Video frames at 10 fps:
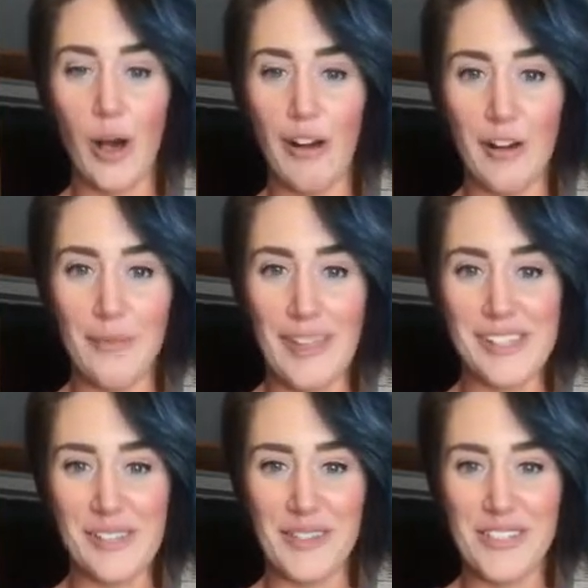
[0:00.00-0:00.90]
welcome.
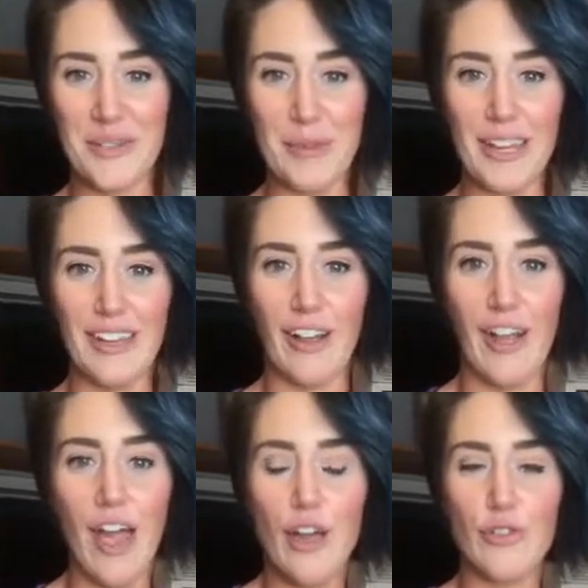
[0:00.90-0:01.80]
Thanks so much for being here.